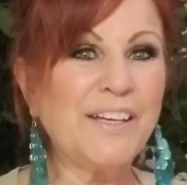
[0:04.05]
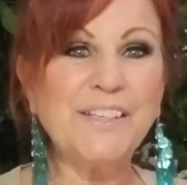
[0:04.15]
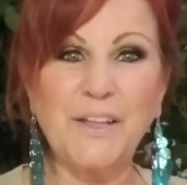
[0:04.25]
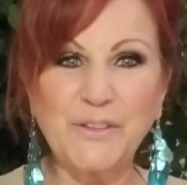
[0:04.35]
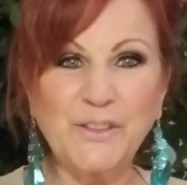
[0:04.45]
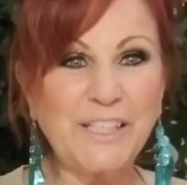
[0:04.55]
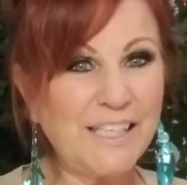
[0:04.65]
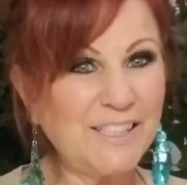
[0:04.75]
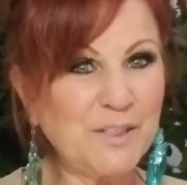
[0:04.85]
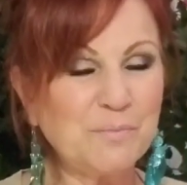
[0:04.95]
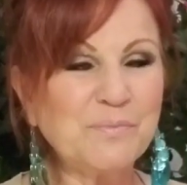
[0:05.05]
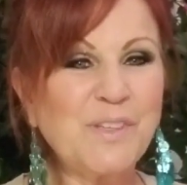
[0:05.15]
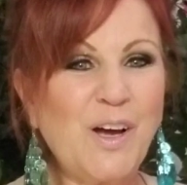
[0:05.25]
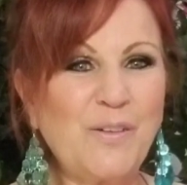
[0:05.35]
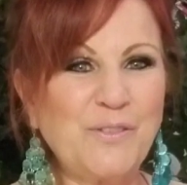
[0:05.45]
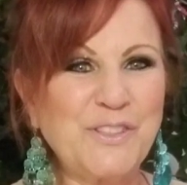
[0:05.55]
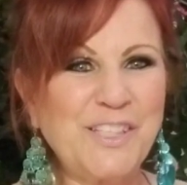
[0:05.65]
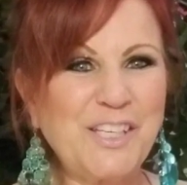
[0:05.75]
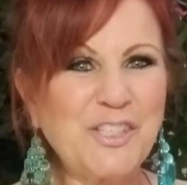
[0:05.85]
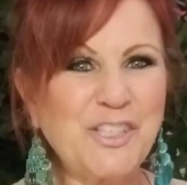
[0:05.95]
another Kingdom
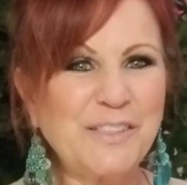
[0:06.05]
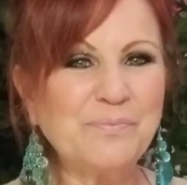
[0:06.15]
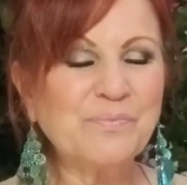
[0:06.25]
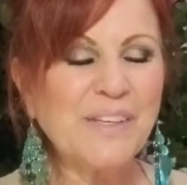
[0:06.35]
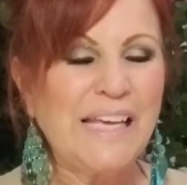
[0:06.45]
Conversation.